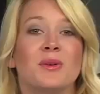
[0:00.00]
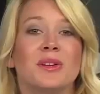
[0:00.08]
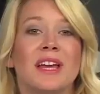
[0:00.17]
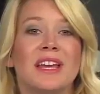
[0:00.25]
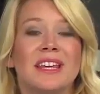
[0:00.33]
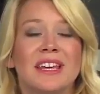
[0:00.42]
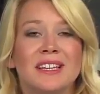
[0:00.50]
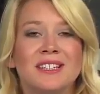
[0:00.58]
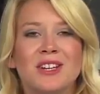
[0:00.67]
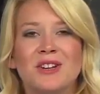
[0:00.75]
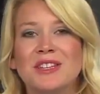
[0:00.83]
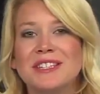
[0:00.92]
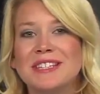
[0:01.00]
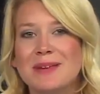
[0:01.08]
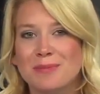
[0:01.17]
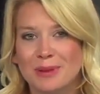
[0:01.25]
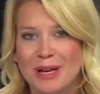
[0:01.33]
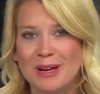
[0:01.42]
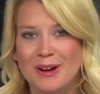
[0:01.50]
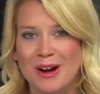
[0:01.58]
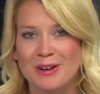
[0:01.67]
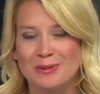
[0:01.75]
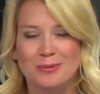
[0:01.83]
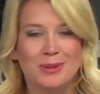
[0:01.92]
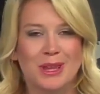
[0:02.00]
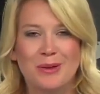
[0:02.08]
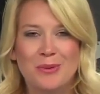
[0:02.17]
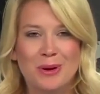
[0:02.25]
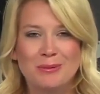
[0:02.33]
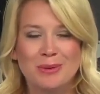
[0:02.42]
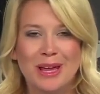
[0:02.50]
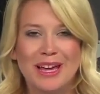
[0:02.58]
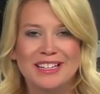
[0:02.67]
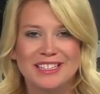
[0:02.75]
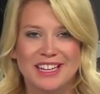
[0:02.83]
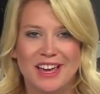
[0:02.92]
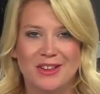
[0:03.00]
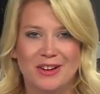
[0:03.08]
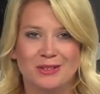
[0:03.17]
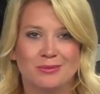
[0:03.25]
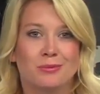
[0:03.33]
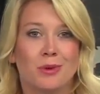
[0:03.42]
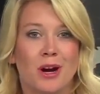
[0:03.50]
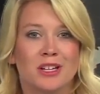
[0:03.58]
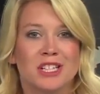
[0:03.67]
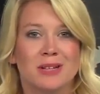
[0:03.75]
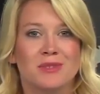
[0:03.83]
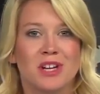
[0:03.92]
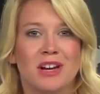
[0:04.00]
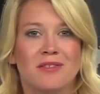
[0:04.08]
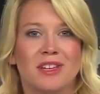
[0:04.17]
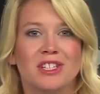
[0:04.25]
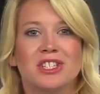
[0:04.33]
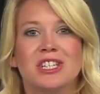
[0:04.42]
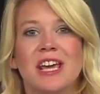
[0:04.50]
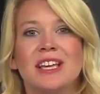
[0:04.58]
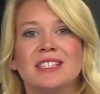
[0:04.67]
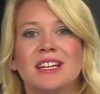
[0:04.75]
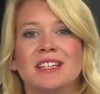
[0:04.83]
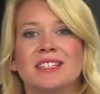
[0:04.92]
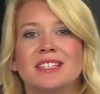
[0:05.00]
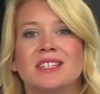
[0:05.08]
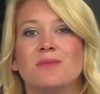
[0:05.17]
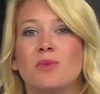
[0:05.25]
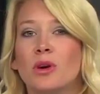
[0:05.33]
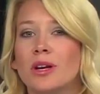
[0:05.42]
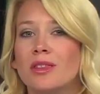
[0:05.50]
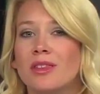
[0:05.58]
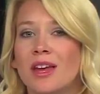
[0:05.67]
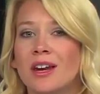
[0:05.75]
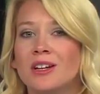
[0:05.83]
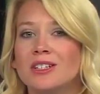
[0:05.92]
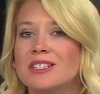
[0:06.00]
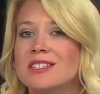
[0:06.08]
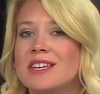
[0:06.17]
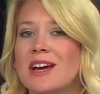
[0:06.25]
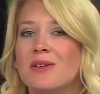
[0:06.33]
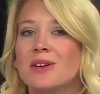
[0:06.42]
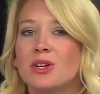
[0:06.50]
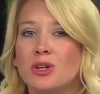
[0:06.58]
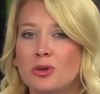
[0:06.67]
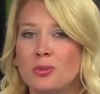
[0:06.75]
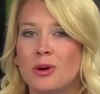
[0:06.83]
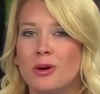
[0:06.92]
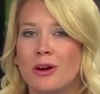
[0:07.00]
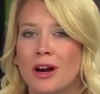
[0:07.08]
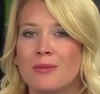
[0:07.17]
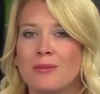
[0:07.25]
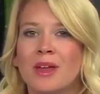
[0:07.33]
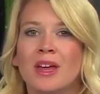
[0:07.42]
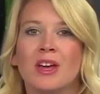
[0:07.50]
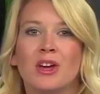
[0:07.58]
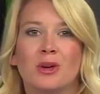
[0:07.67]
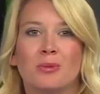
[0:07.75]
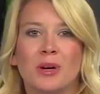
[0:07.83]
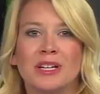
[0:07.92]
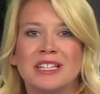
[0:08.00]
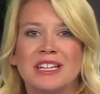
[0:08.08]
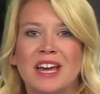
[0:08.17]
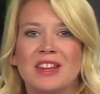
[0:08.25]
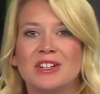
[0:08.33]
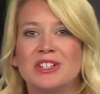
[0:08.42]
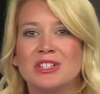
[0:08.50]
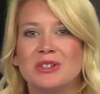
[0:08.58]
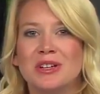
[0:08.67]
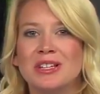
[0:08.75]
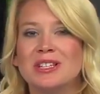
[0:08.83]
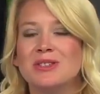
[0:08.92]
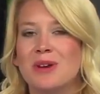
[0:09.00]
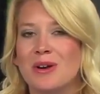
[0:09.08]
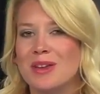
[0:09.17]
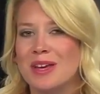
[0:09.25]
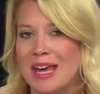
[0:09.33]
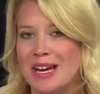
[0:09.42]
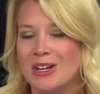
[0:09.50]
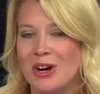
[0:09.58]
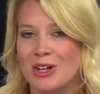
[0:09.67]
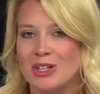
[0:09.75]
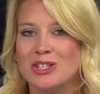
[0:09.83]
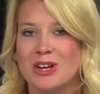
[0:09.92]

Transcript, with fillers: We're like kids on the same playground, but they weren't playing together. Brock Damjanovich takes us to the Morgan Theater to see how a new program could bring together students throughout the Caine College